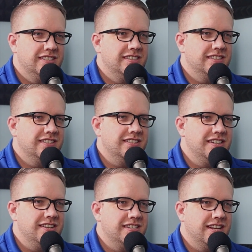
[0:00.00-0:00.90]
Because they
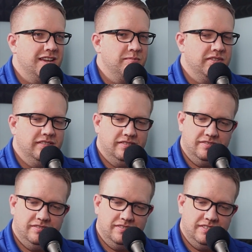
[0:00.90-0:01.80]
just came and
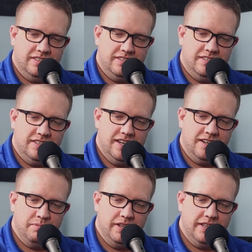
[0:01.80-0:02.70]
did a
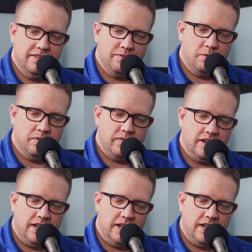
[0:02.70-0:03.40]
completely different warfare.